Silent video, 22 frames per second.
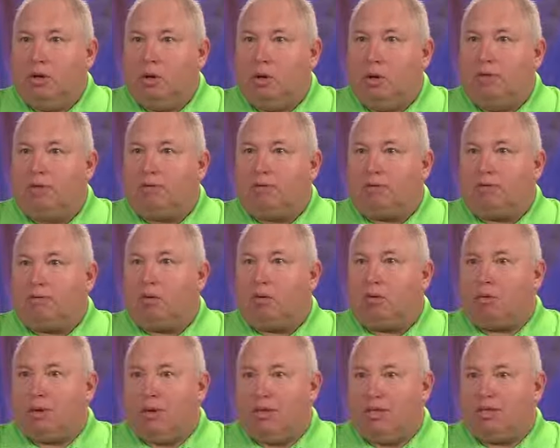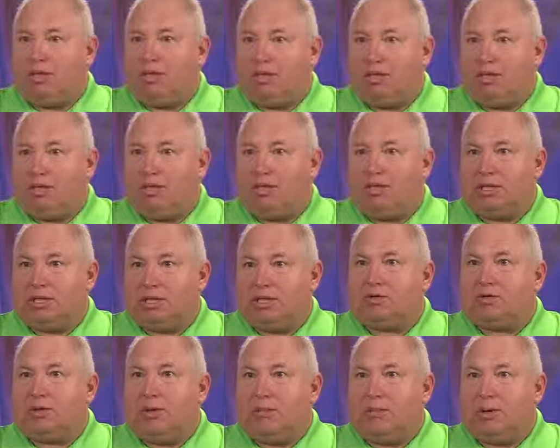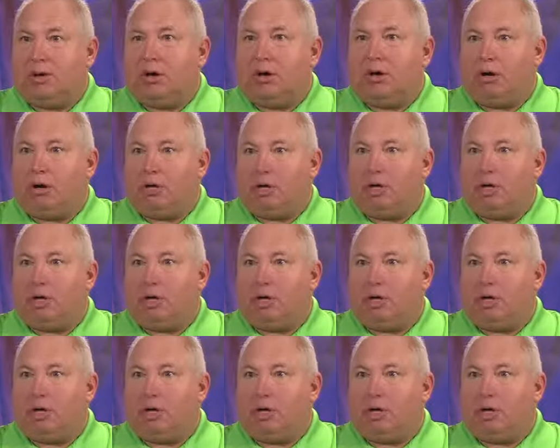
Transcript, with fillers: over four inches, it's extremely hard to